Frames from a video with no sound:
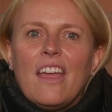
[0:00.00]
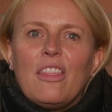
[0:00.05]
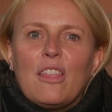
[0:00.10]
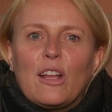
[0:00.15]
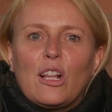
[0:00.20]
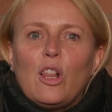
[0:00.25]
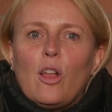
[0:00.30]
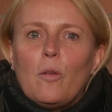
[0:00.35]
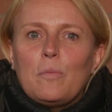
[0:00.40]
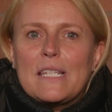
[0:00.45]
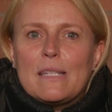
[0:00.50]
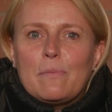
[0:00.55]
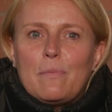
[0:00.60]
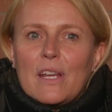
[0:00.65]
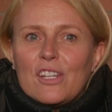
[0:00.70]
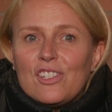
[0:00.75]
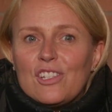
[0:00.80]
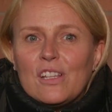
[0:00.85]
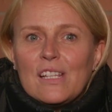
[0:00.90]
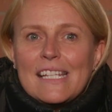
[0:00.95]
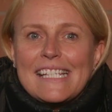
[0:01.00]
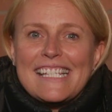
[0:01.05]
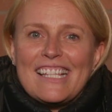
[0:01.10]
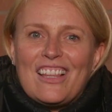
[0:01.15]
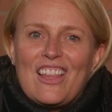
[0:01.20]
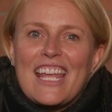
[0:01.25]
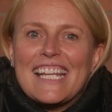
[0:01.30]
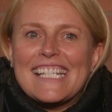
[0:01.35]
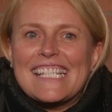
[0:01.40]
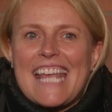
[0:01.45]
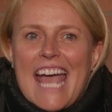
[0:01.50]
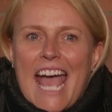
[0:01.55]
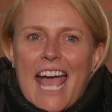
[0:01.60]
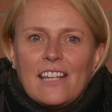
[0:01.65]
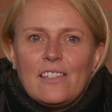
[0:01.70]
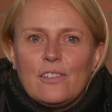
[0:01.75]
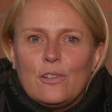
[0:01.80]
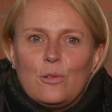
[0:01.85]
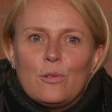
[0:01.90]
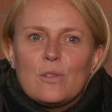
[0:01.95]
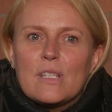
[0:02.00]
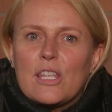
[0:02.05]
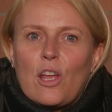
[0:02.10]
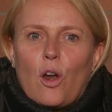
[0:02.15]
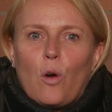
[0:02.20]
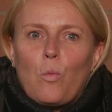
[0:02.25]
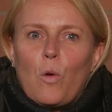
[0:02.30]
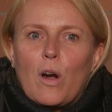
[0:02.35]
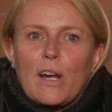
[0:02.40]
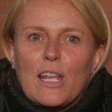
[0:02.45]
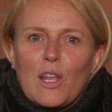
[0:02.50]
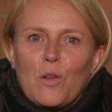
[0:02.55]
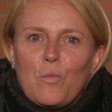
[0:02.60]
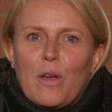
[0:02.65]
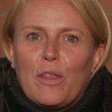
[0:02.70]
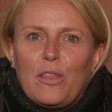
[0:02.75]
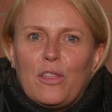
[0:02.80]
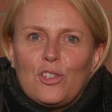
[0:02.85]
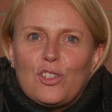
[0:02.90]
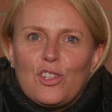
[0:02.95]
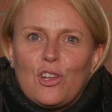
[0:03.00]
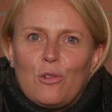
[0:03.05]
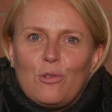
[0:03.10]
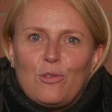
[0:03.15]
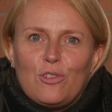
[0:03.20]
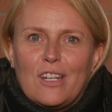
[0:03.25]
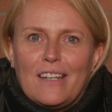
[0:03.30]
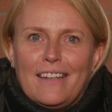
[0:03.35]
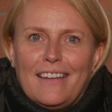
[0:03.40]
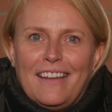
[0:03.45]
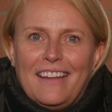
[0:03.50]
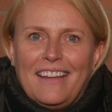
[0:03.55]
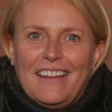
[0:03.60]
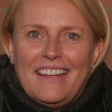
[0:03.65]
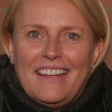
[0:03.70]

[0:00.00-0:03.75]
The club specially selects the adults that are working with the children.